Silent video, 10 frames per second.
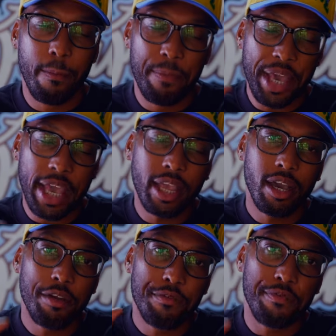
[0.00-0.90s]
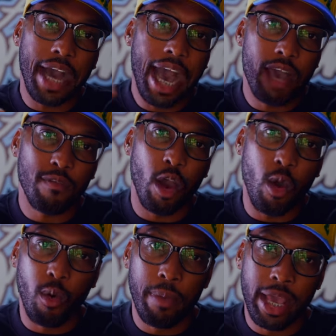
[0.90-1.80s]
Big
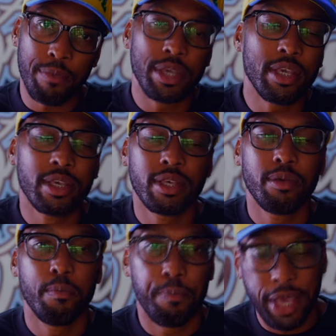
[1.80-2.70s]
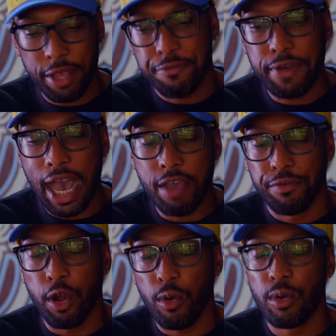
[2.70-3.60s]
5-0, baby. Big
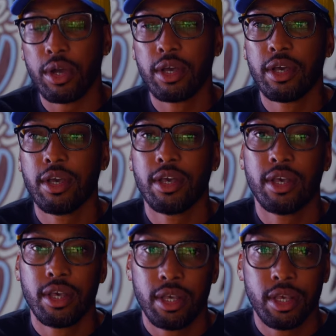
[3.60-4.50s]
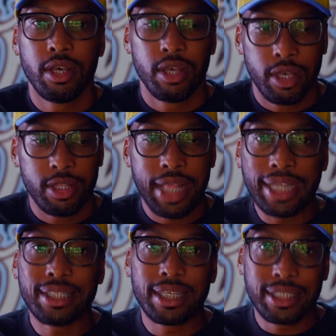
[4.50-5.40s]
5-0. That's
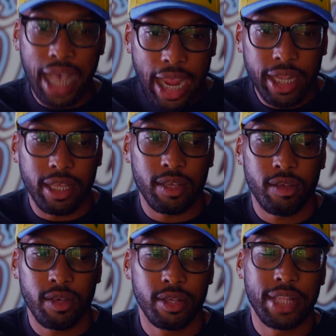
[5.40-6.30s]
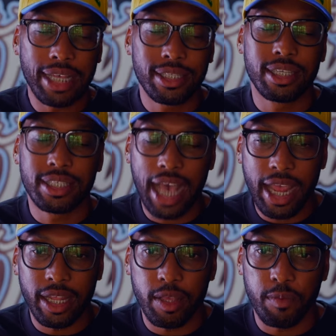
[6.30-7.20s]
exciting. That's
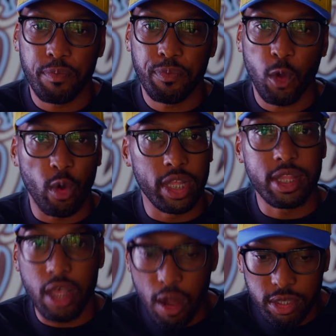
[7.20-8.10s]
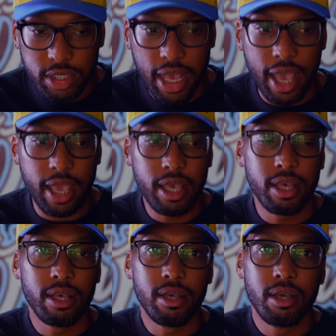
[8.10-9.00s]
exciting. On a Thursday,
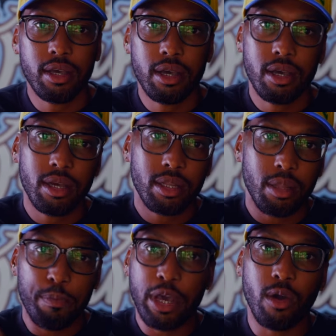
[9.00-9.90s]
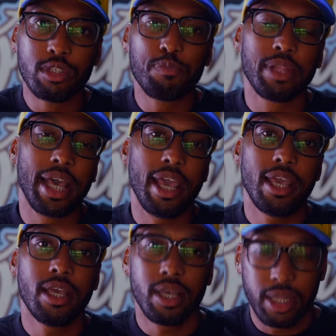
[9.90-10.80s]
the Bills play
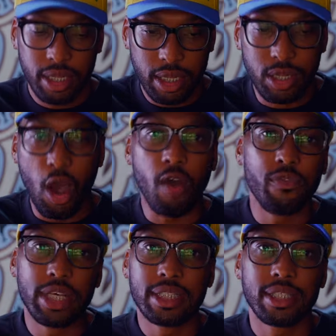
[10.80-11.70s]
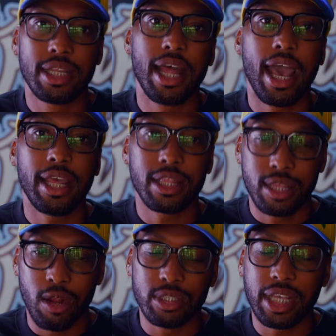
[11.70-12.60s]
the Dolphins tonight,
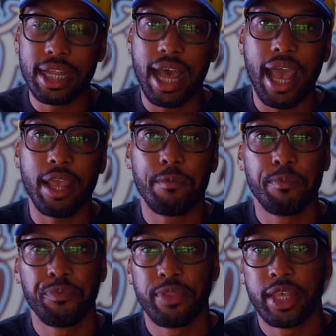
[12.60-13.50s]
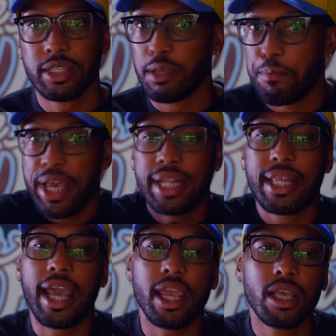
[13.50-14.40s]
Thursday night. It's a big
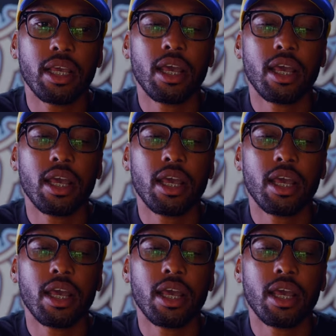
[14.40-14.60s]
day.